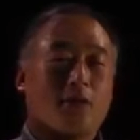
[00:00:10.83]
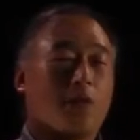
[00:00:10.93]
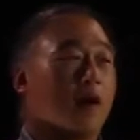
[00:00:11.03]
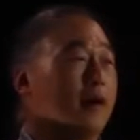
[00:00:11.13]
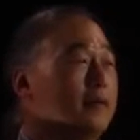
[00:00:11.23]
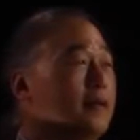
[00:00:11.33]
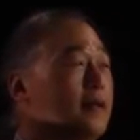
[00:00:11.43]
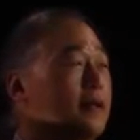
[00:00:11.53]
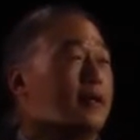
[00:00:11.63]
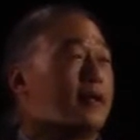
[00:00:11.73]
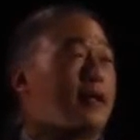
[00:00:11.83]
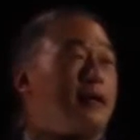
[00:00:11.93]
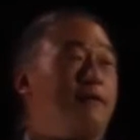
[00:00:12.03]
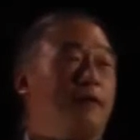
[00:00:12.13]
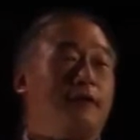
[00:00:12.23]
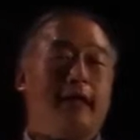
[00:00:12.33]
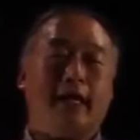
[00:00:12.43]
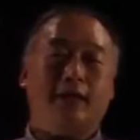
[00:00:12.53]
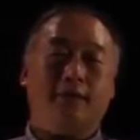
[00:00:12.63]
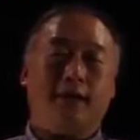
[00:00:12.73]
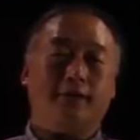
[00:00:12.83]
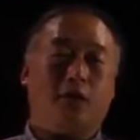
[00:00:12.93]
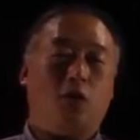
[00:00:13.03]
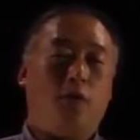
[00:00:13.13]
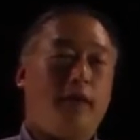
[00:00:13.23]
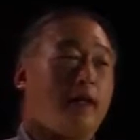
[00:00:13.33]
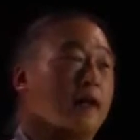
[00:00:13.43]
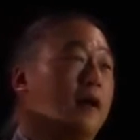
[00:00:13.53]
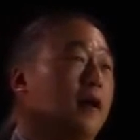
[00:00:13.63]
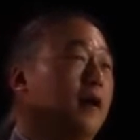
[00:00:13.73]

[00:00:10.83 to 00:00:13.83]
One, if your name is already